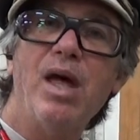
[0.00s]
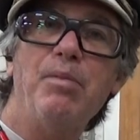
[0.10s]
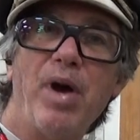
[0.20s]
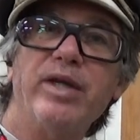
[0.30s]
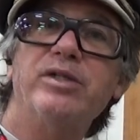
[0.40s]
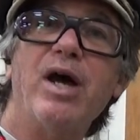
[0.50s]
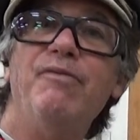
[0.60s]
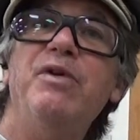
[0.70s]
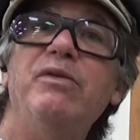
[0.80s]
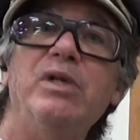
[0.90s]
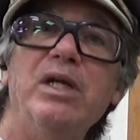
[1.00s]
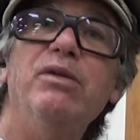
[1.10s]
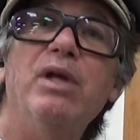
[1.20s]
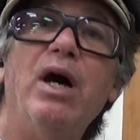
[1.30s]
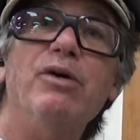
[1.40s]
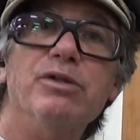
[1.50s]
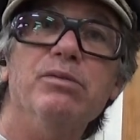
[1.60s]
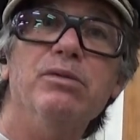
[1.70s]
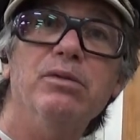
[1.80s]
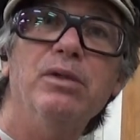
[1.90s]
that bike's got
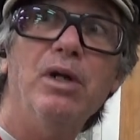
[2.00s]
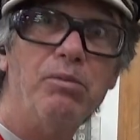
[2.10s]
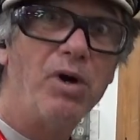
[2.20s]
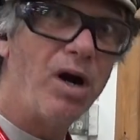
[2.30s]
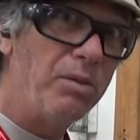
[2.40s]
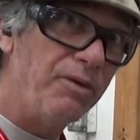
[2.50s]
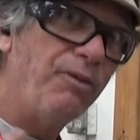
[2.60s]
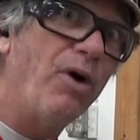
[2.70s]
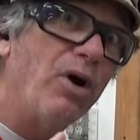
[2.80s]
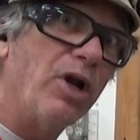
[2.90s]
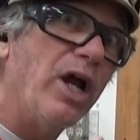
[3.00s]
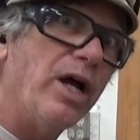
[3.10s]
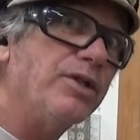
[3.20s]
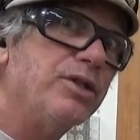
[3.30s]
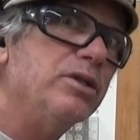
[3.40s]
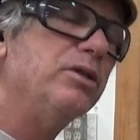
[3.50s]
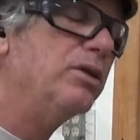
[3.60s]
15,000. Probably far less.